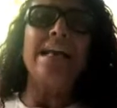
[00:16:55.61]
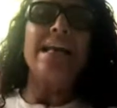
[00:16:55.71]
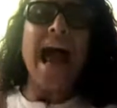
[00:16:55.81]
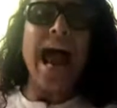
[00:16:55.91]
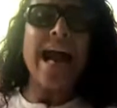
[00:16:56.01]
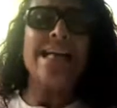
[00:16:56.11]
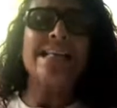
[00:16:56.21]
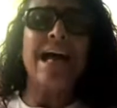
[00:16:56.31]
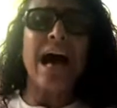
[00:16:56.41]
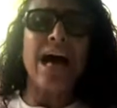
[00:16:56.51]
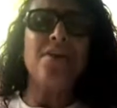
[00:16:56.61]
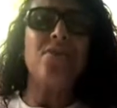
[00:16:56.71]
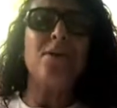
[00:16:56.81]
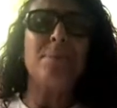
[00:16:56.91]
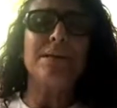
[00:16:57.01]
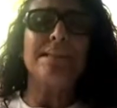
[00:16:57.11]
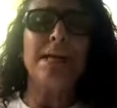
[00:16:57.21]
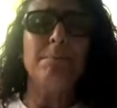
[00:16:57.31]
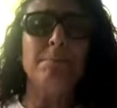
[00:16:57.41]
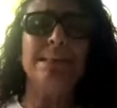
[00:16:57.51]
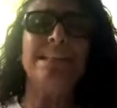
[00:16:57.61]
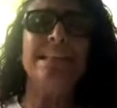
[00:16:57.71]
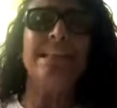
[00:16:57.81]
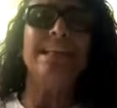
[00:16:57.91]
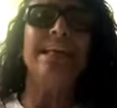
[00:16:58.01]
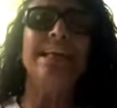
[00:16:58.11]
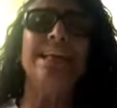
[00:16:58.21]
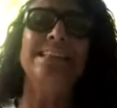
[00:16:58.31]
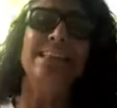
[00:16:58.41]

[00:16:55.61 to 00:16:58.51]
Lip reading: hands 100% busy is the